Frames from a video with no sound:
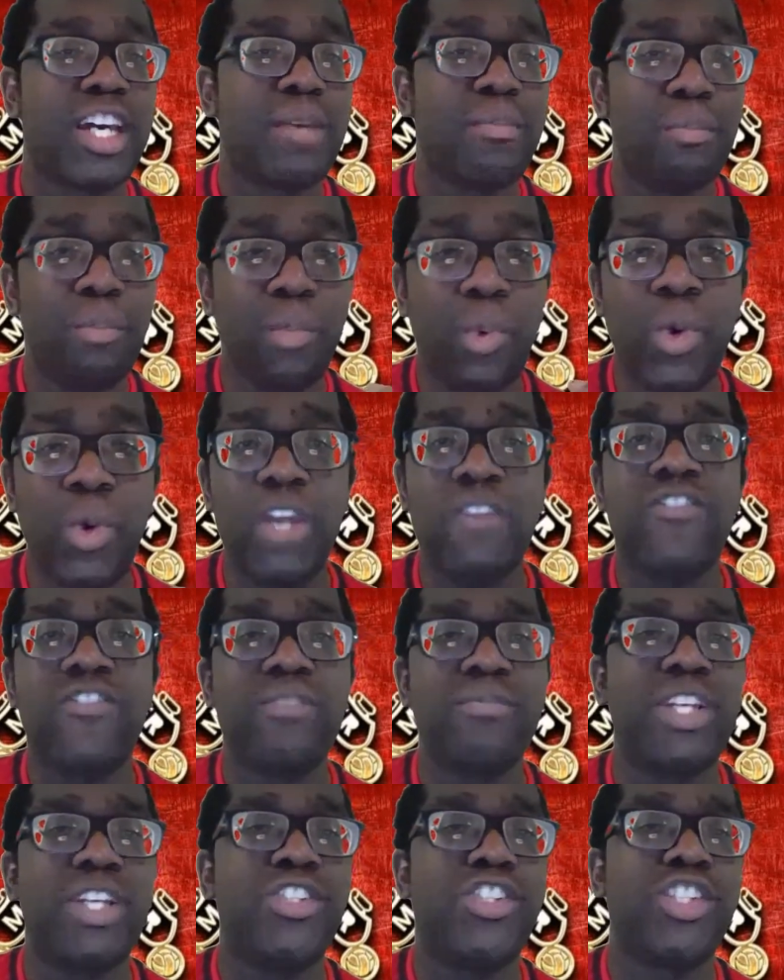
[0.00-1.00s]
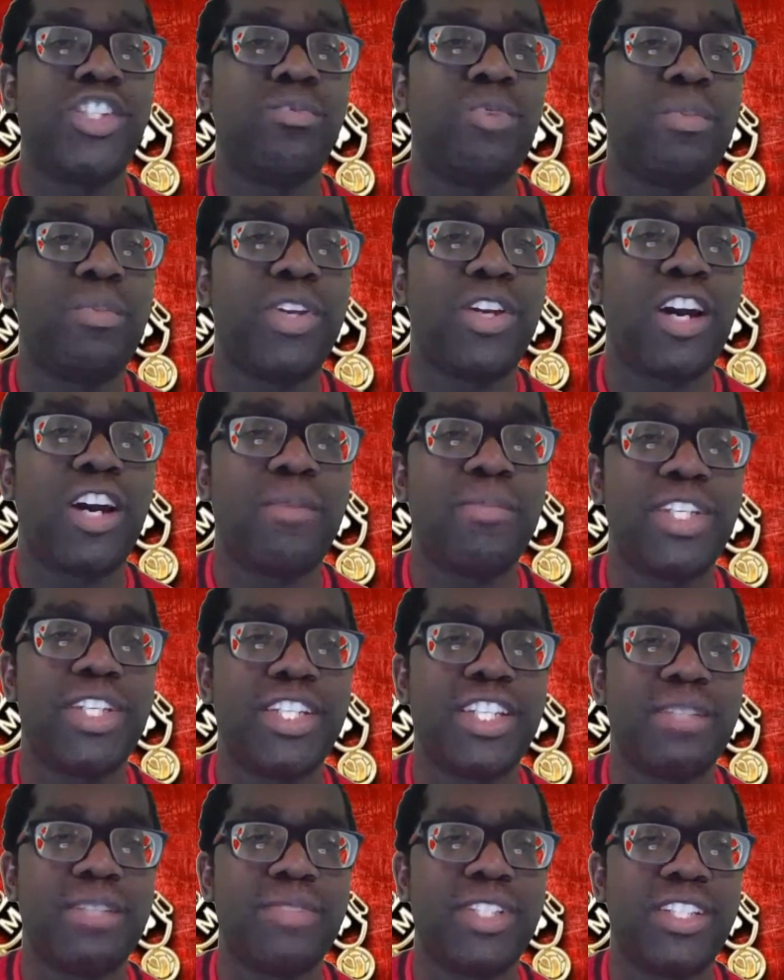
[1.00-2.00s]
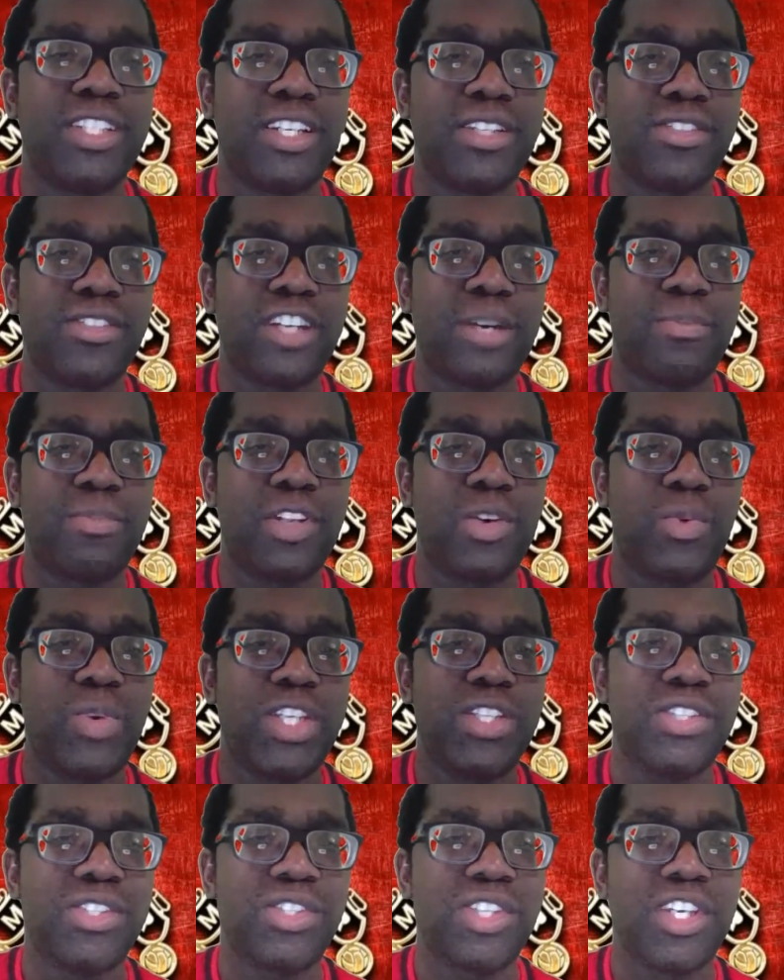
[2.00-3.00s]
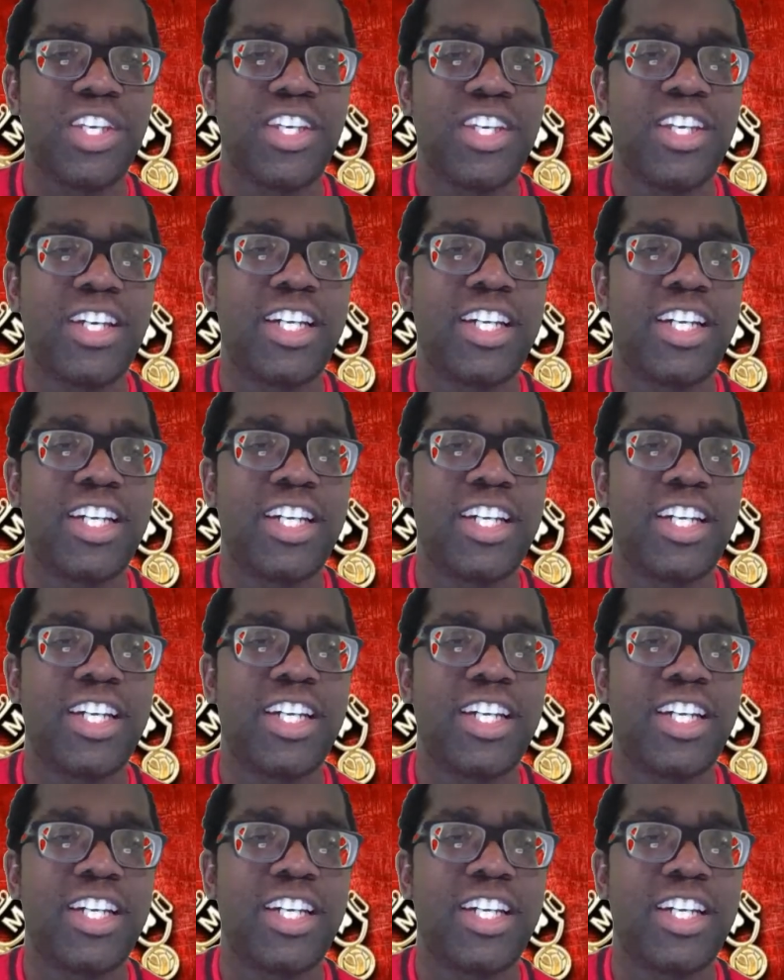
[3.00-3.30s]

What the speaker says: More information will be coming in the next couple of weeks.